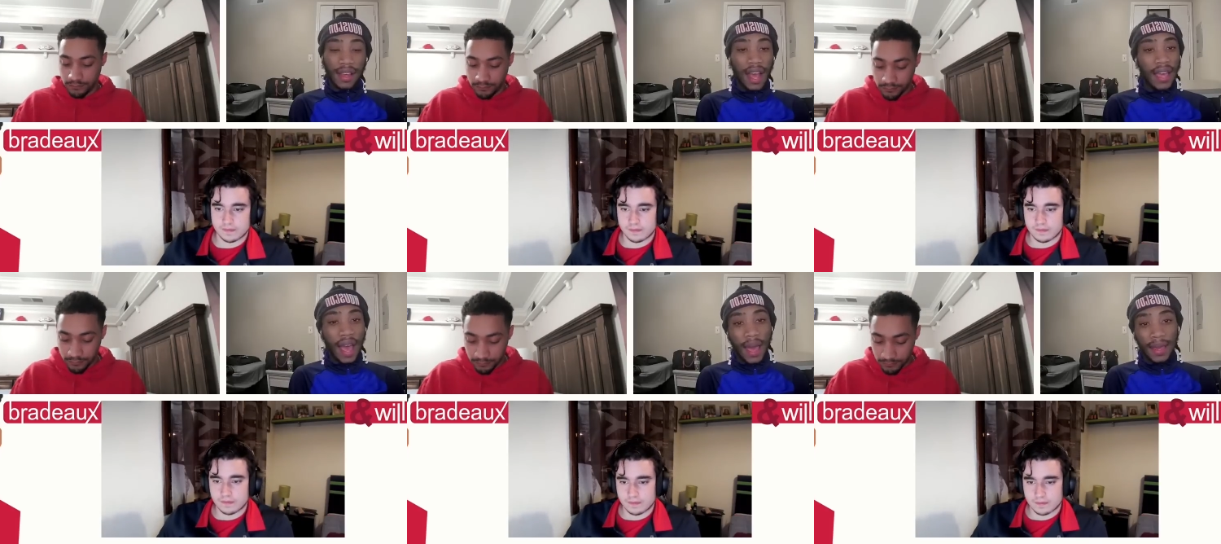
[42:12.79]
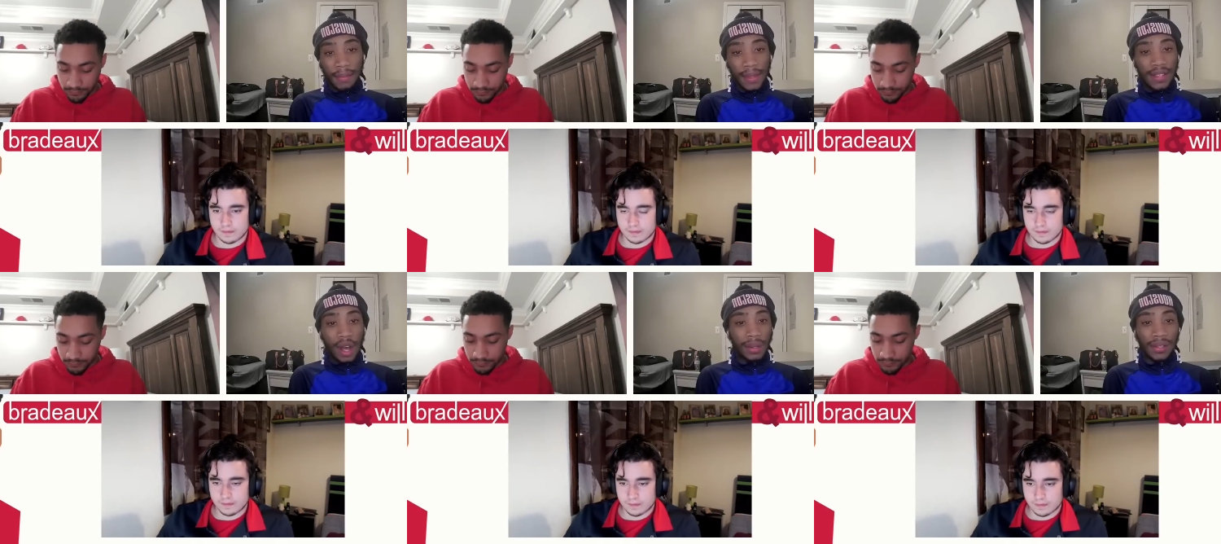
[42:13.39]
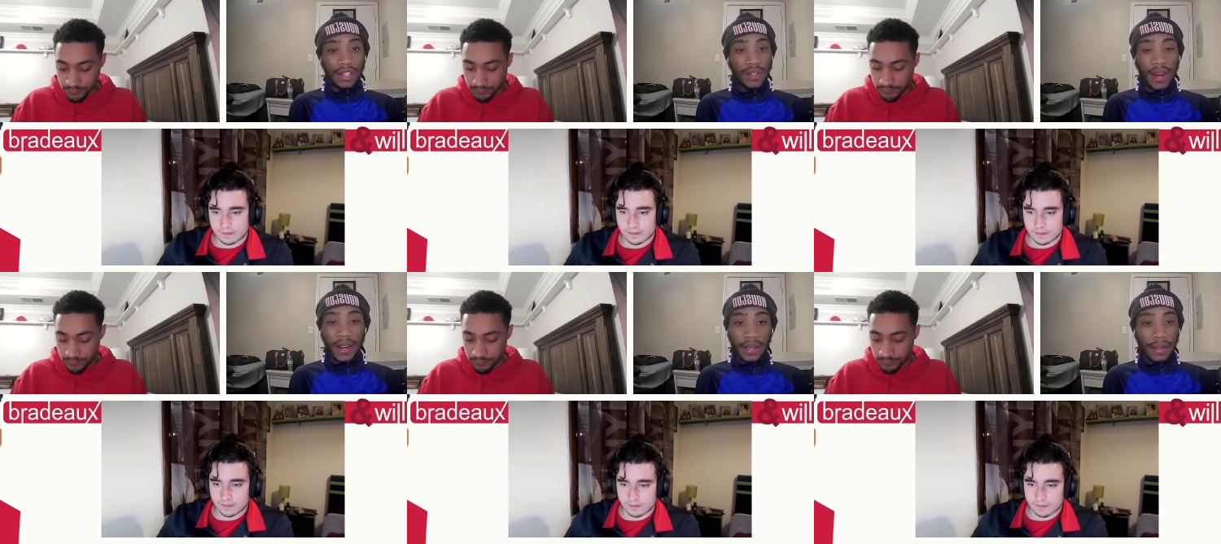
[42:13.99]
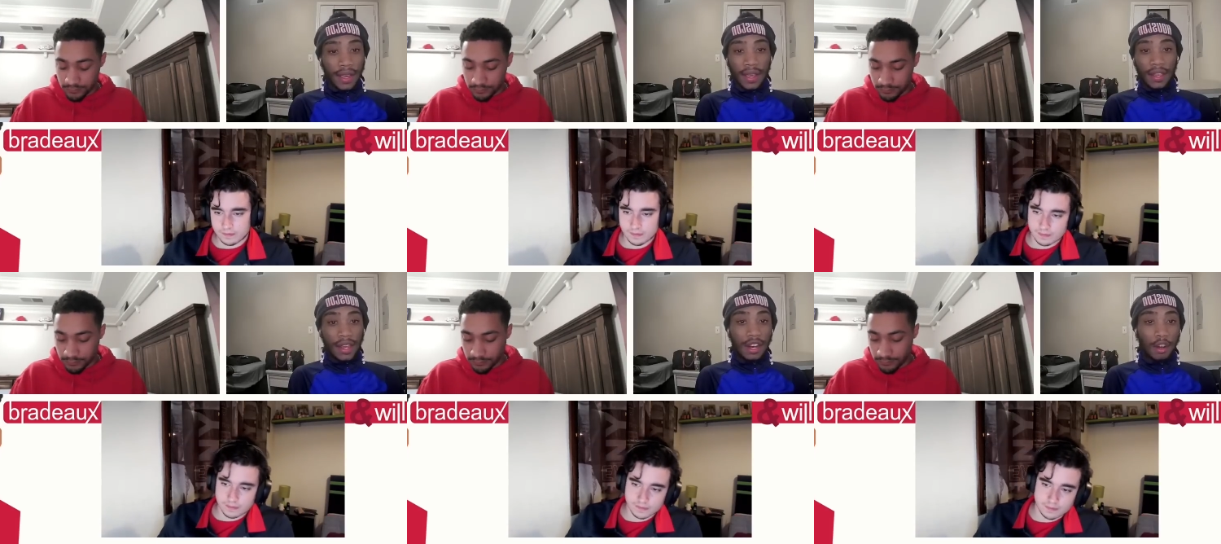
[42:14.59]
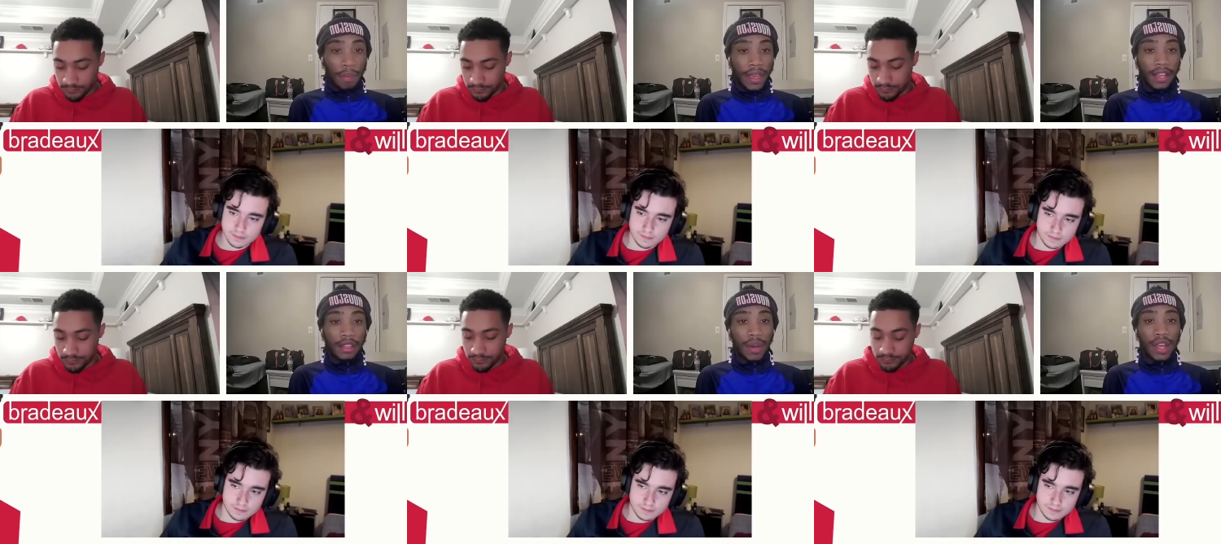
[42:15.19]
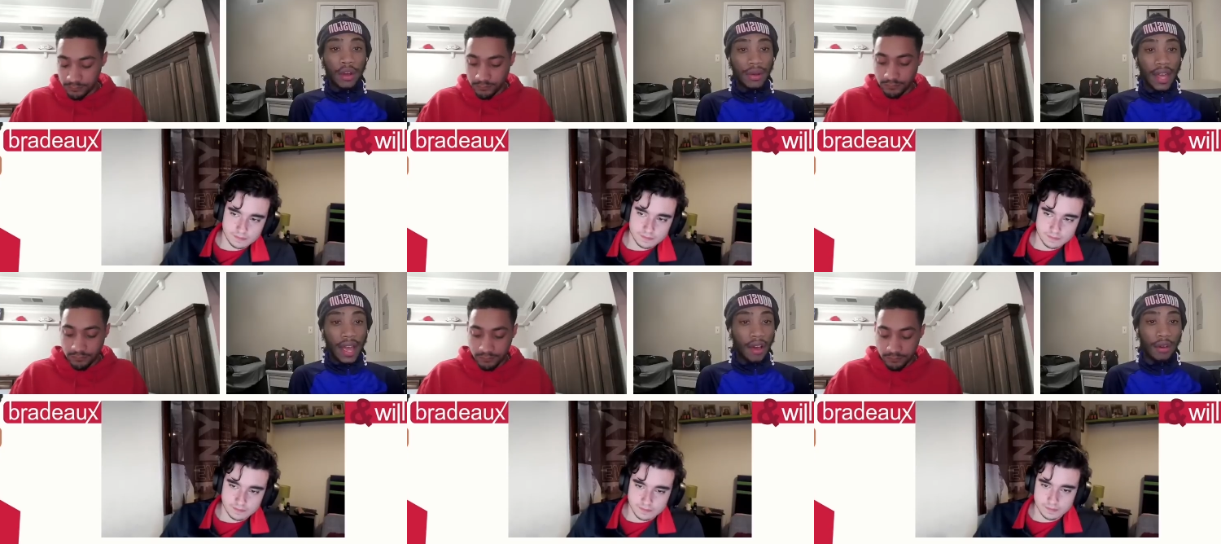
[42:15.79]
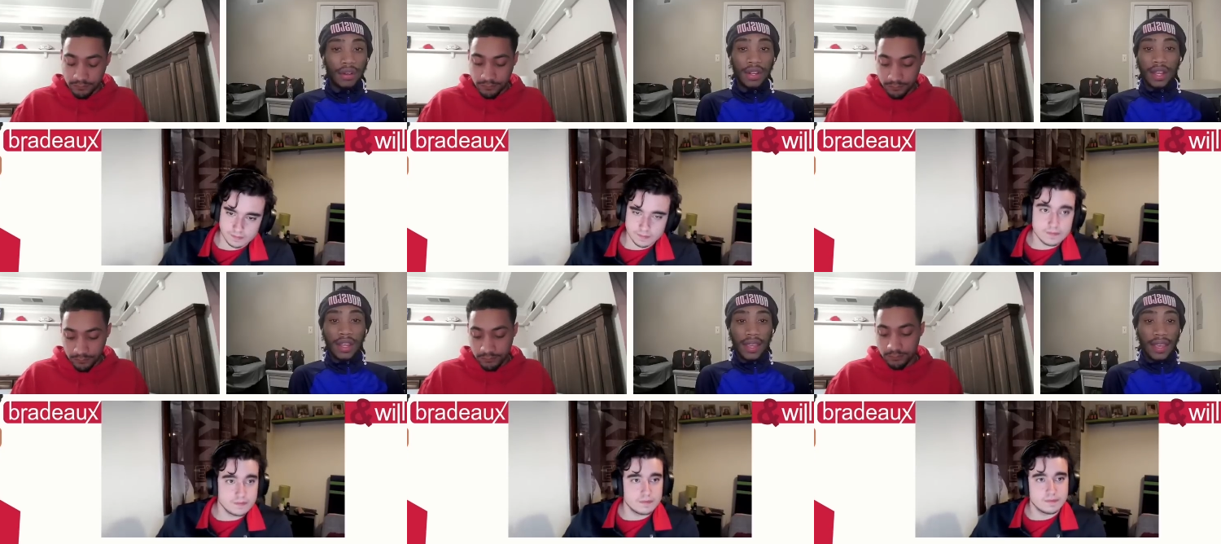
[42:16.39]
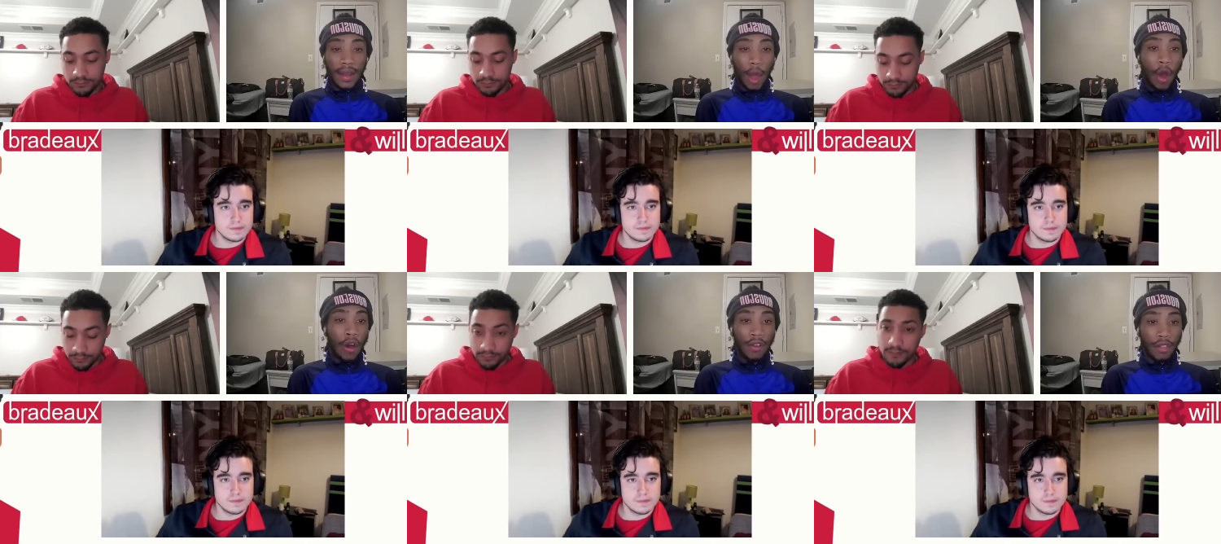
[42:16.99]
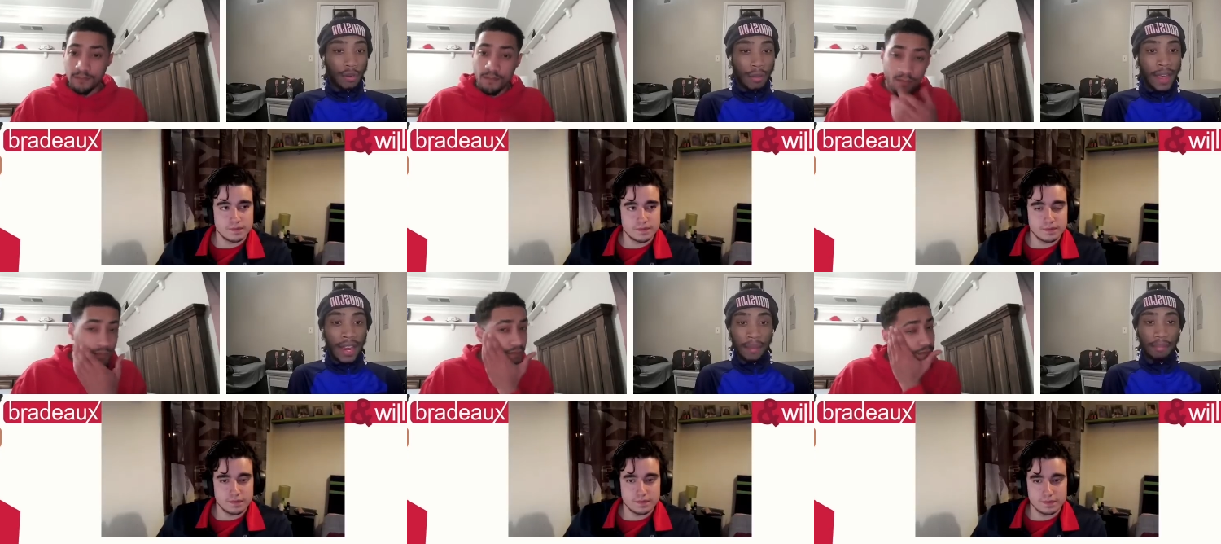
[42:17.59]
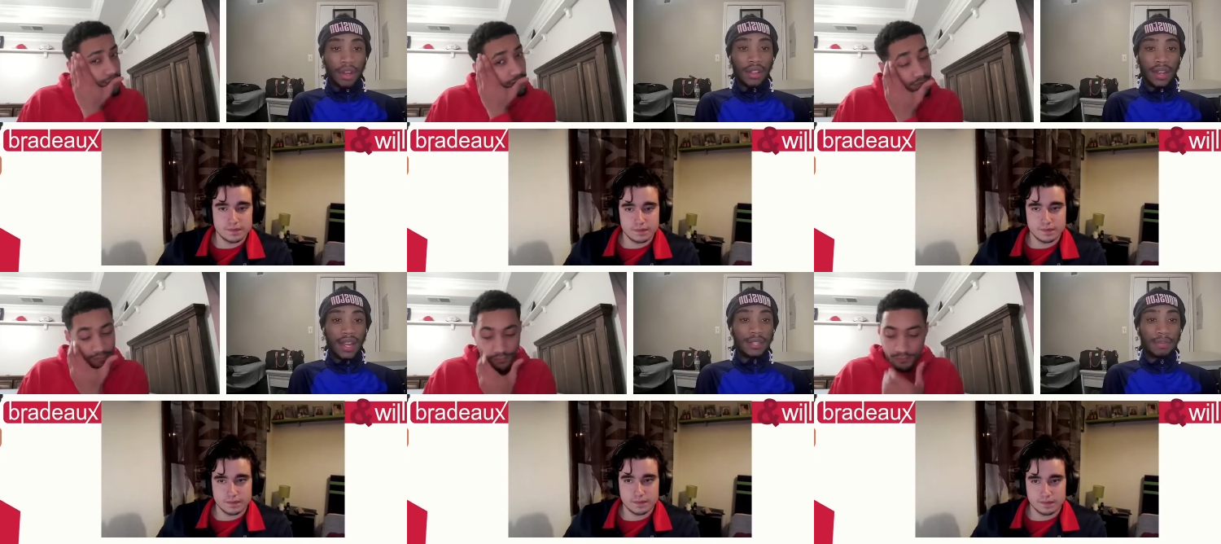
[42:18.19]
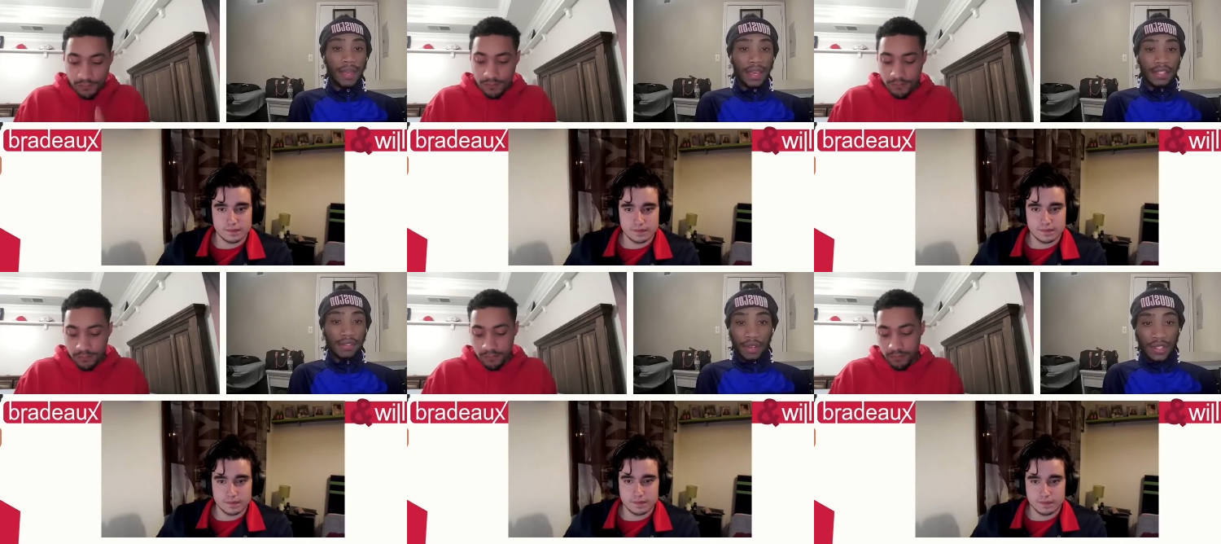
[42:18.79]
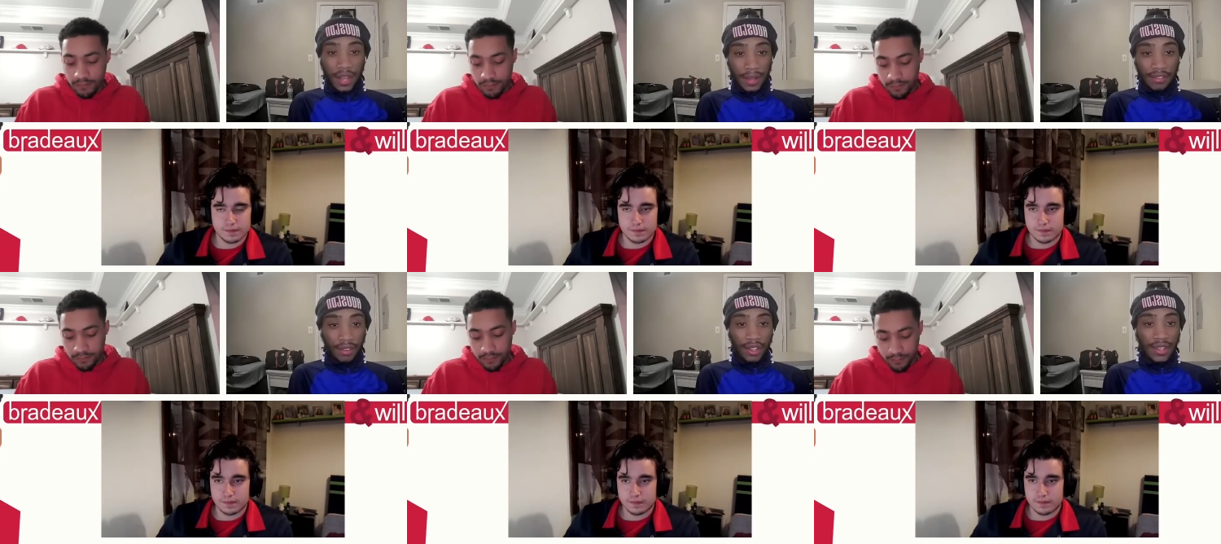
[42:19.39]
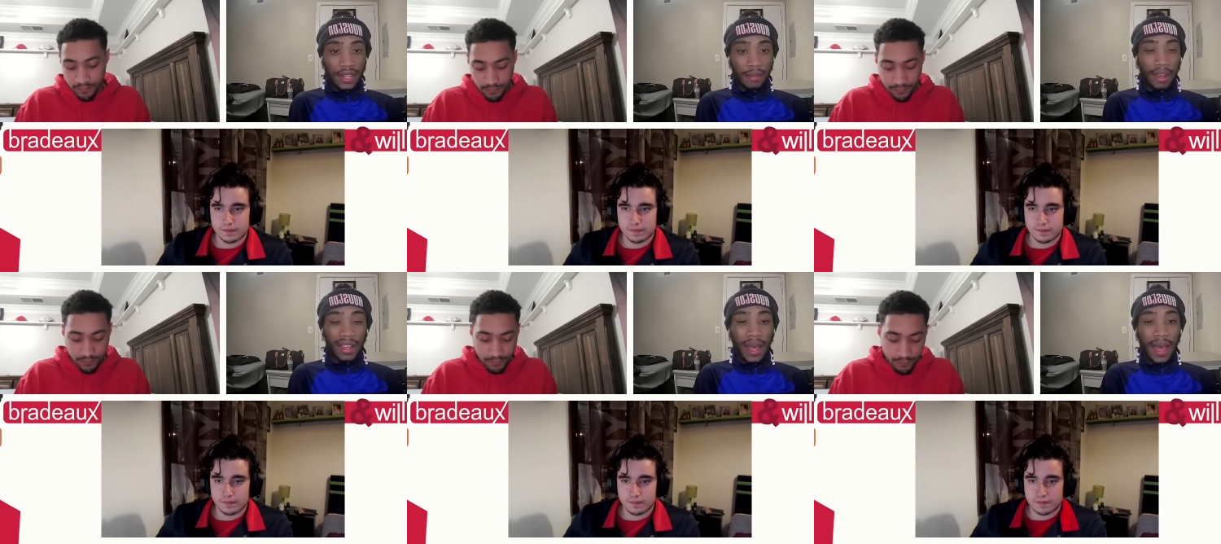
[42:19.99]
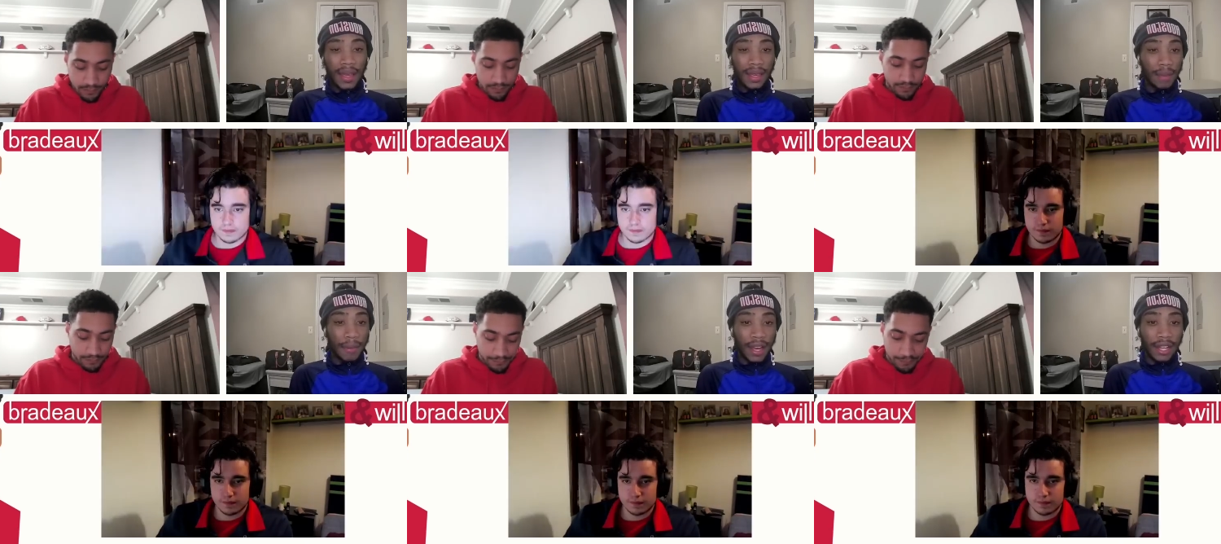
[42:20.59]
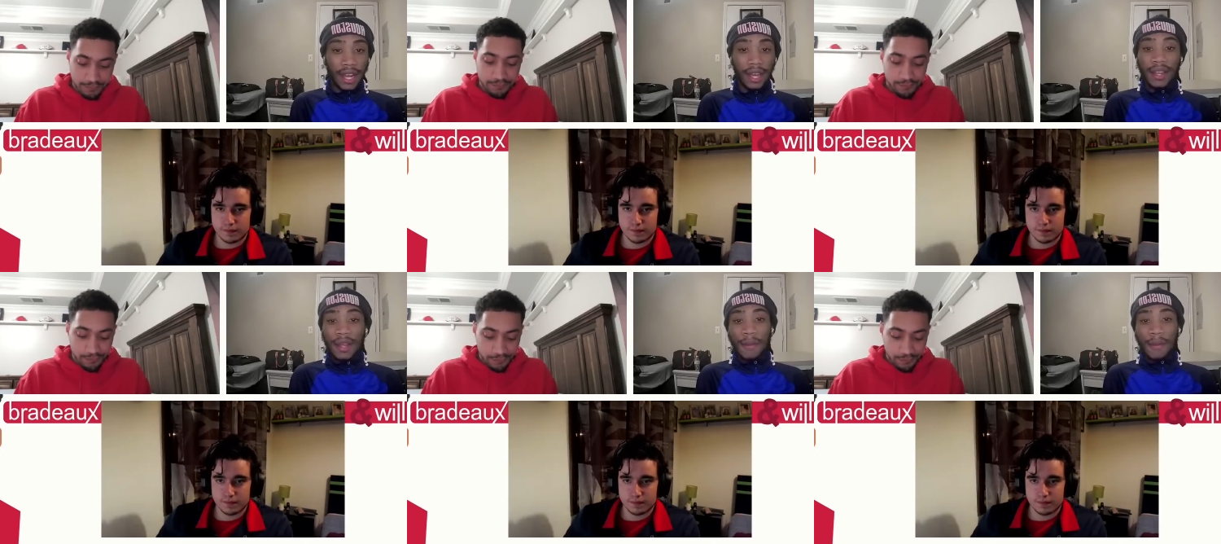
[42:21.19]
Speaker 1: Like I, I can be talking to trading, you know, pick three on down and all the remaining Brooklyn Nets picks for J, for Jaylen Brown. Like I, I can get behind that.